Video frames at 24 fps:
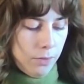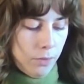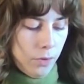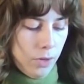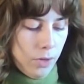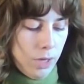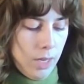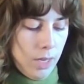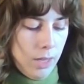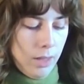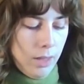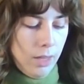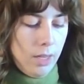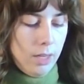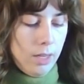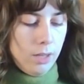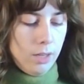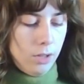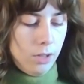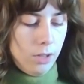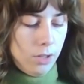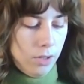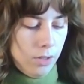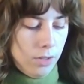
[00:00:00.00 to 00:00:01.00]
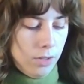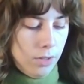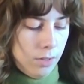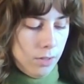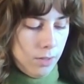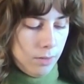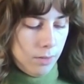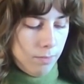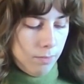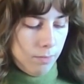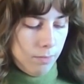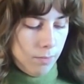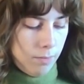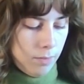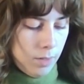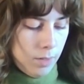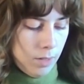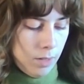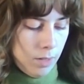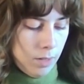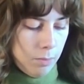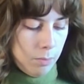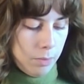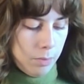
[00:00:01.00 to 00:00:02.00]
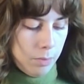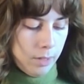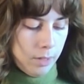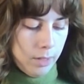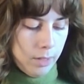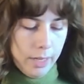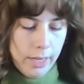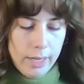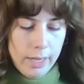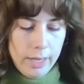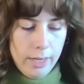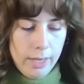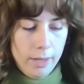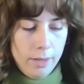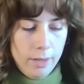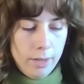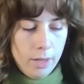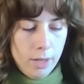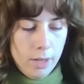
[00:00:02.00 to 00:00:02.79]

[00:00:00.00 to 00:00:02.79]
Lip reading: free and they can just play.